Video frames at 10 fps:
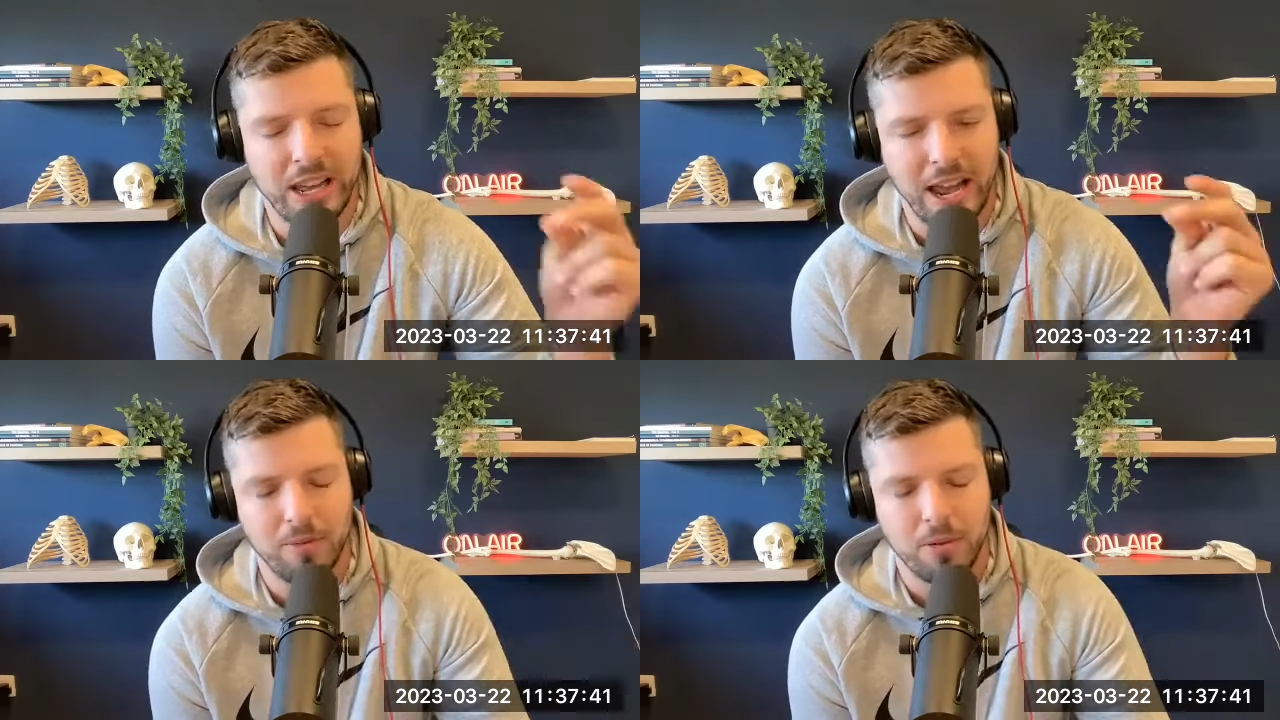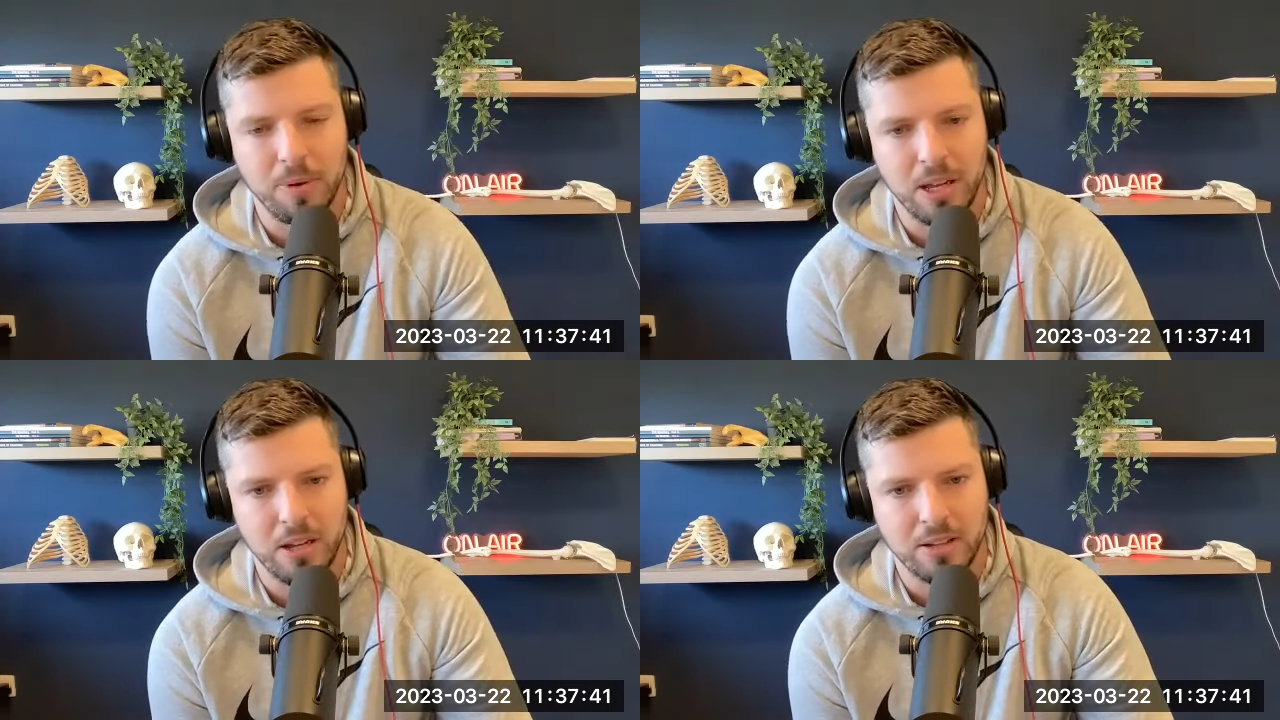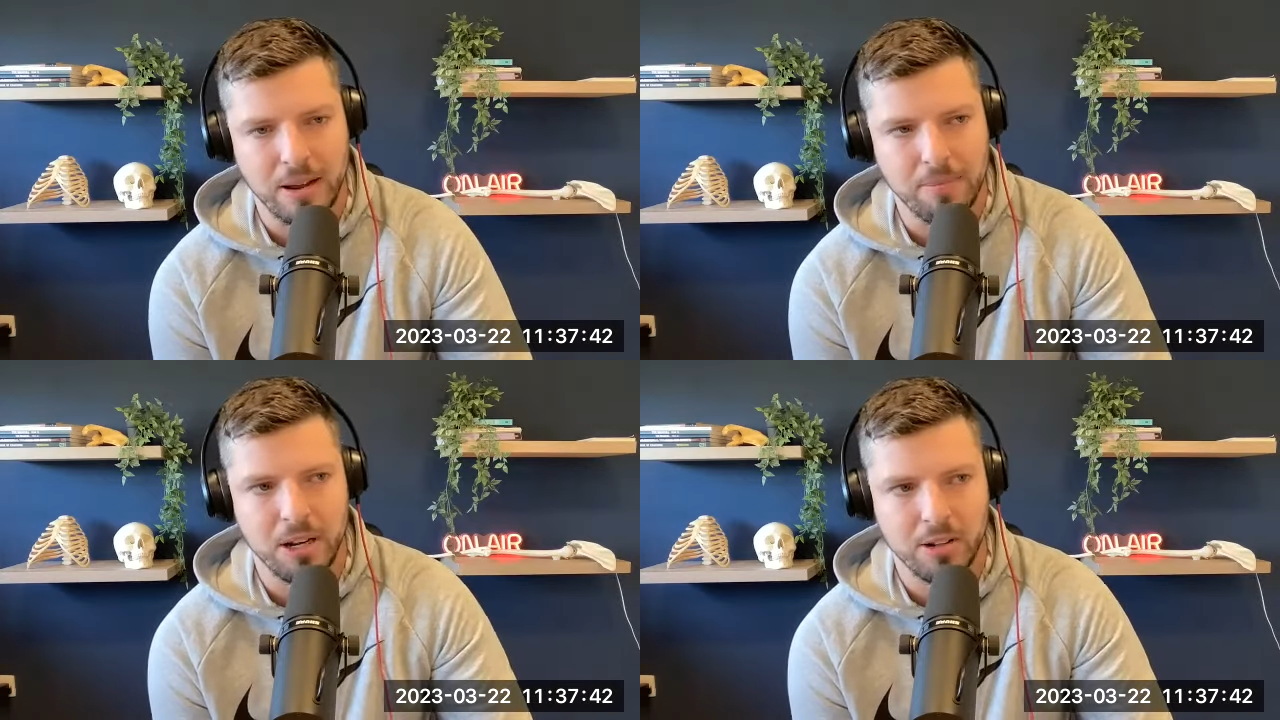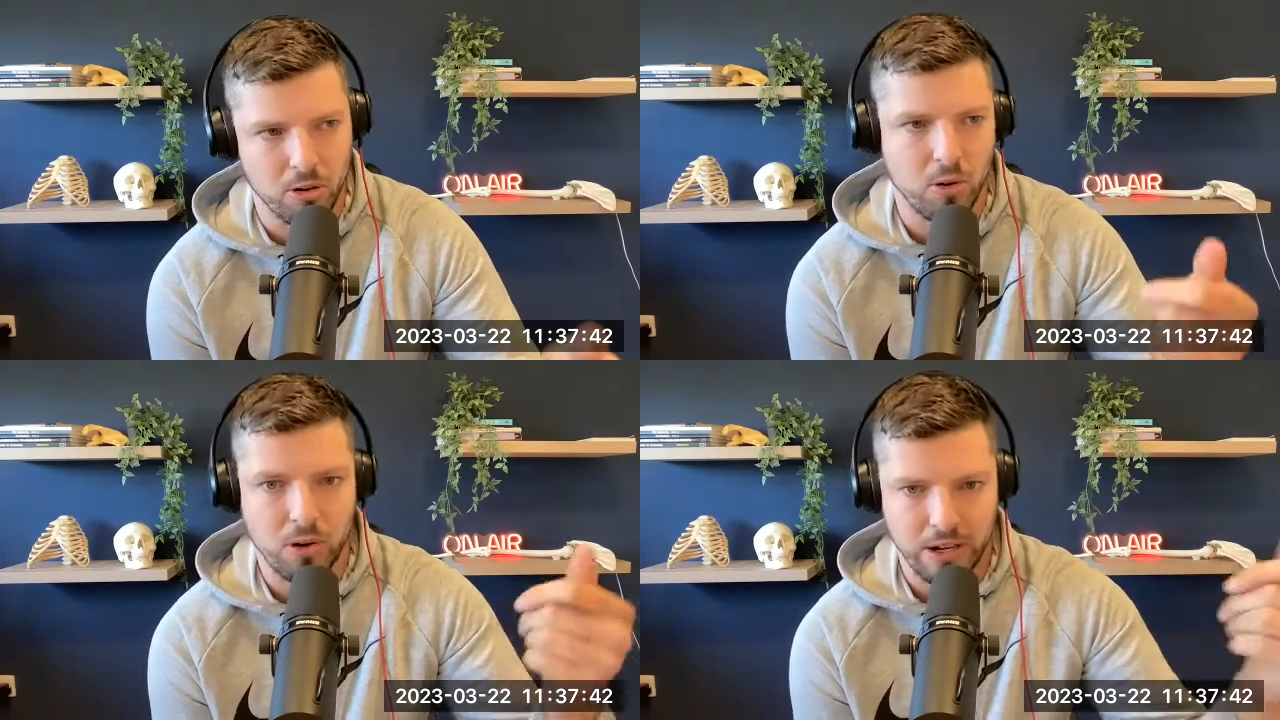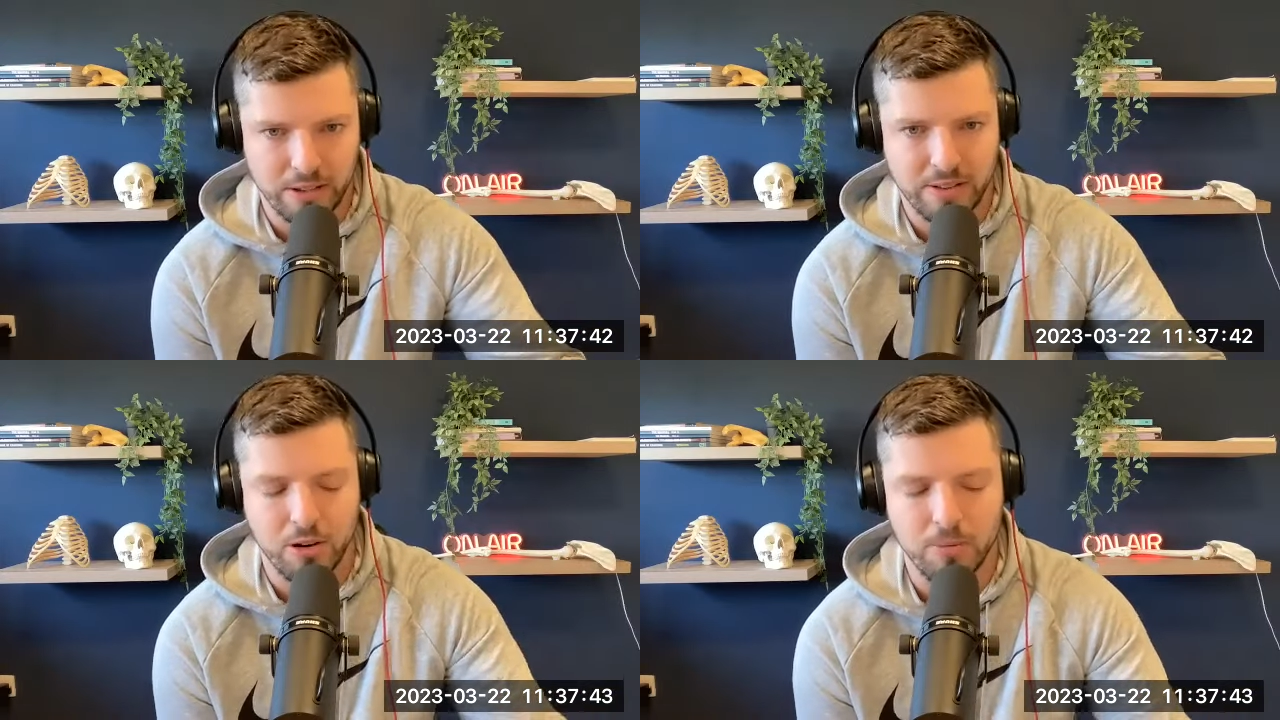have came to me 10 minutes ago, okay,
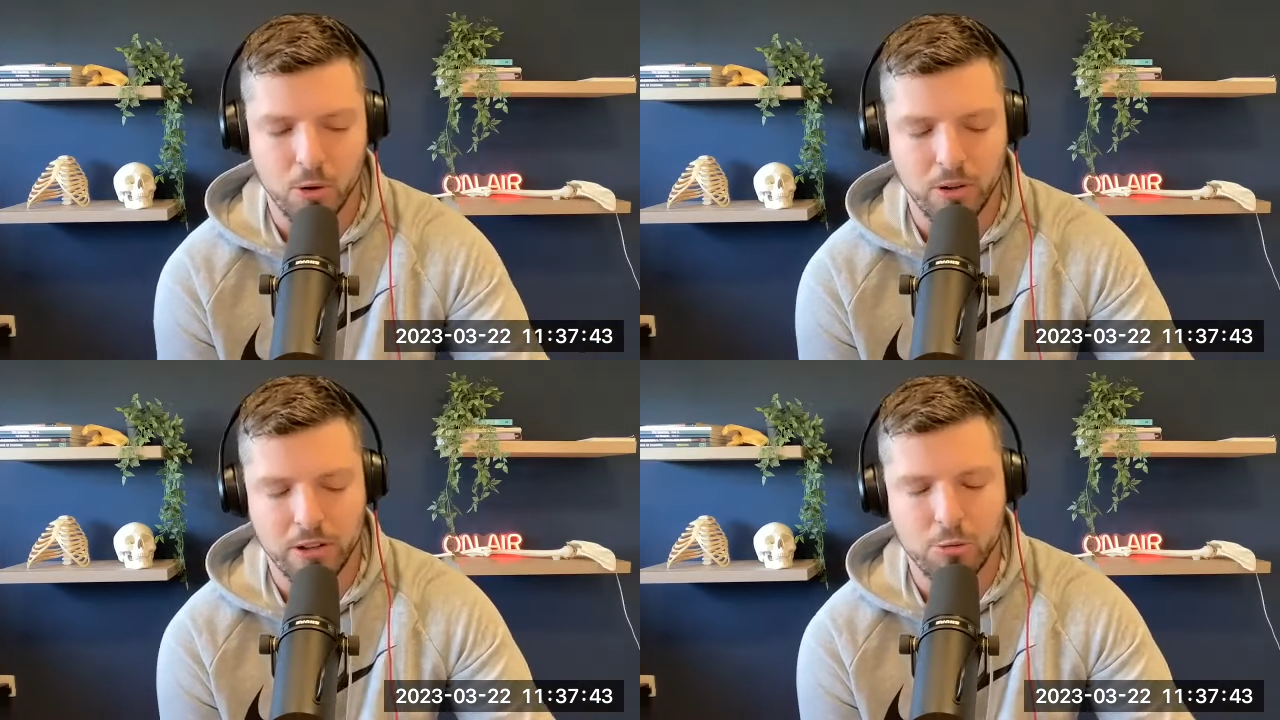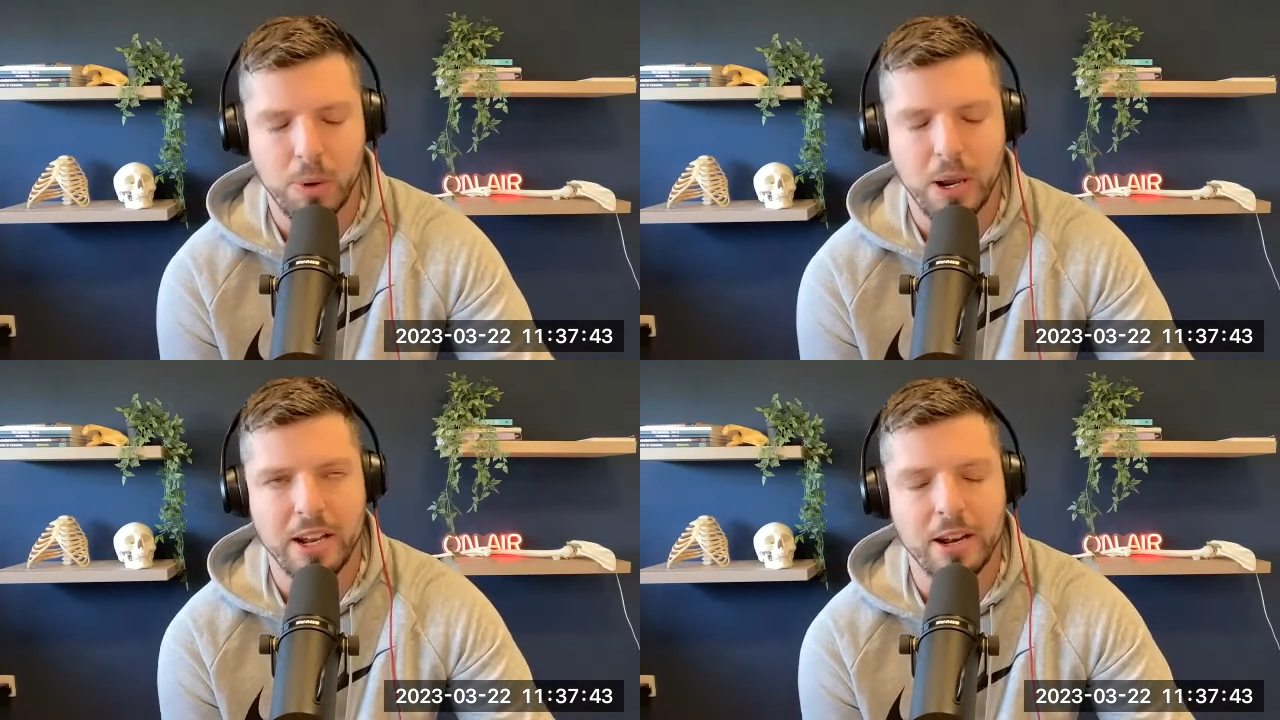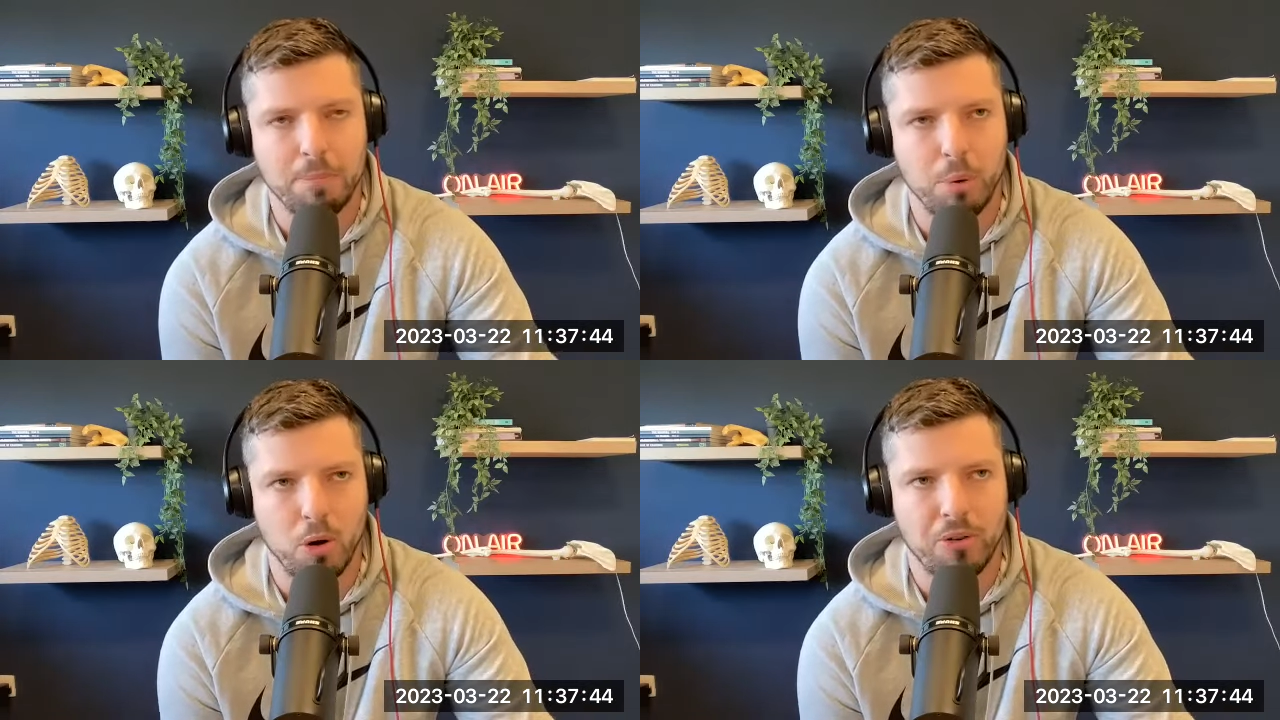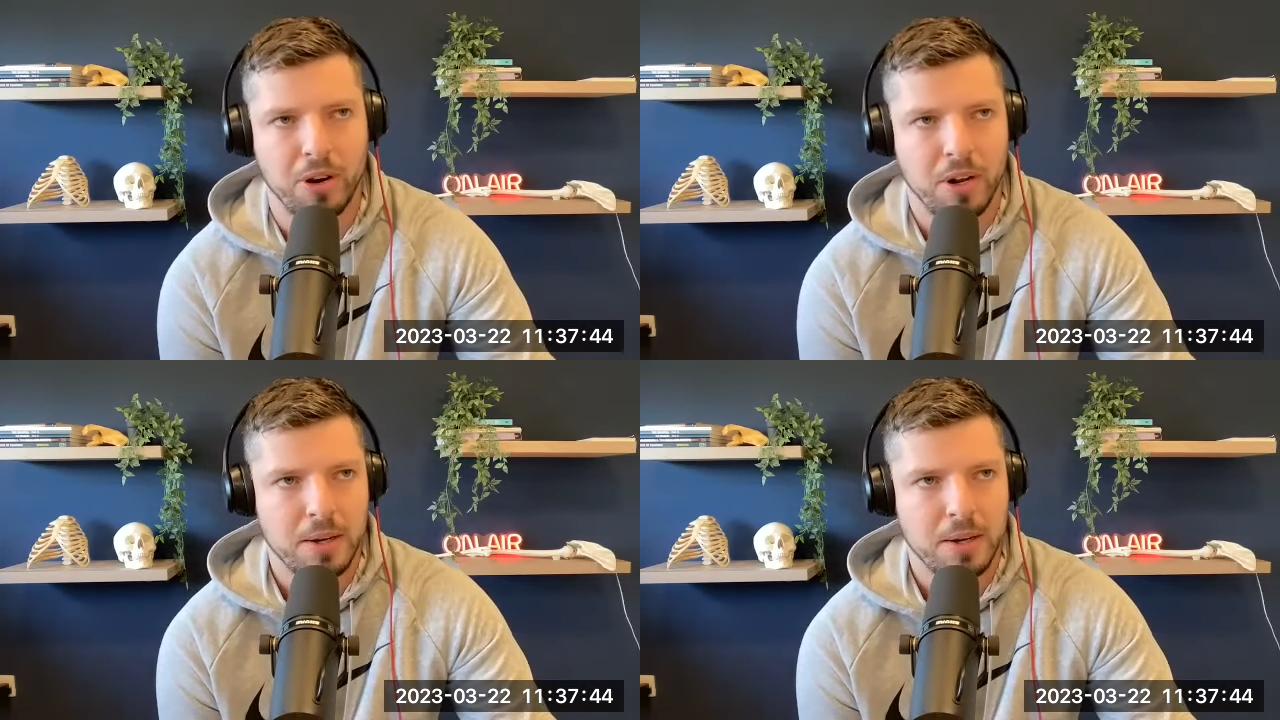this is how I'm going to explain it, but